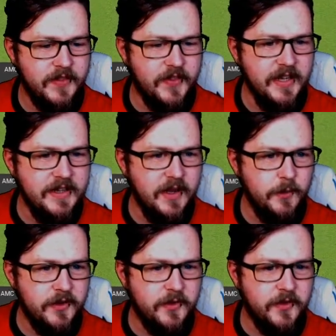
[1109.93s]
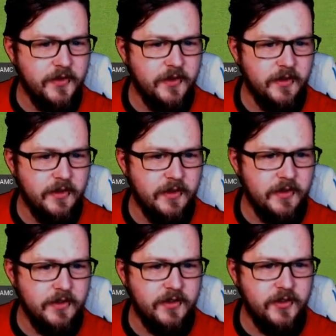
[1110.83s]
think that was
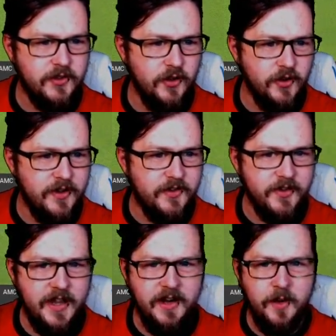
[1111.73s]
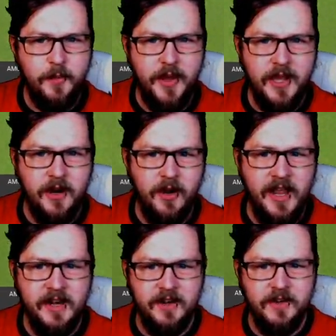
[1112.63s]
Douglas headed
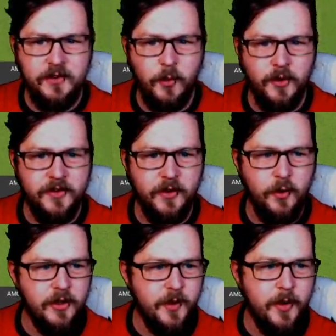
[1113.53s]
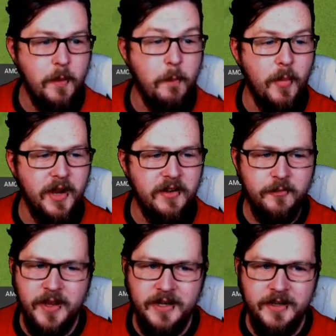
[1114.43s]
it towards their goalkeeper. It might have
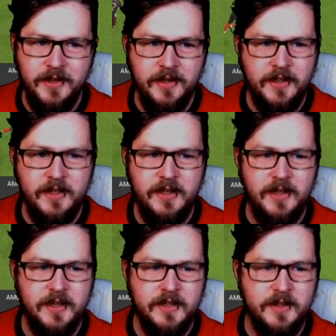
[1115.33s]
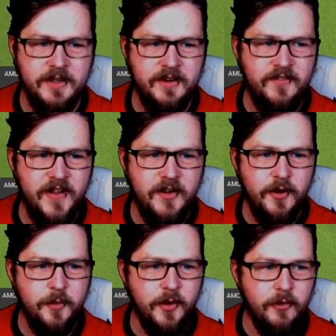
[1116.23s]
been the
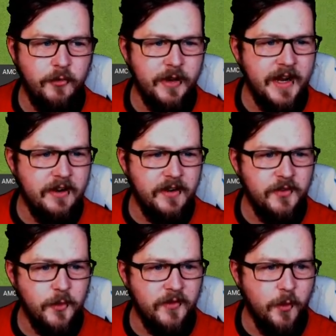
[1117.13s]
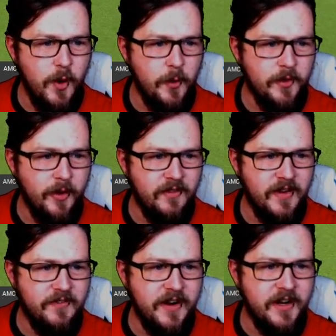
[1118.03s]
defender, but regardless, we've come away with the ball.
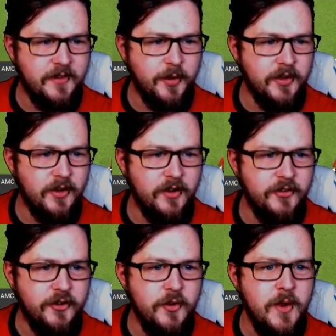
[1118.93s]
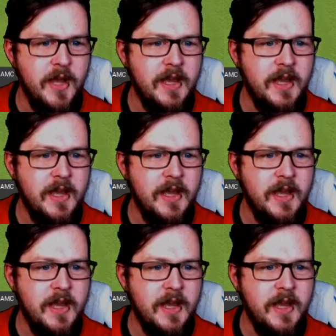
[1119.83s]
Valverde's put Douglas through.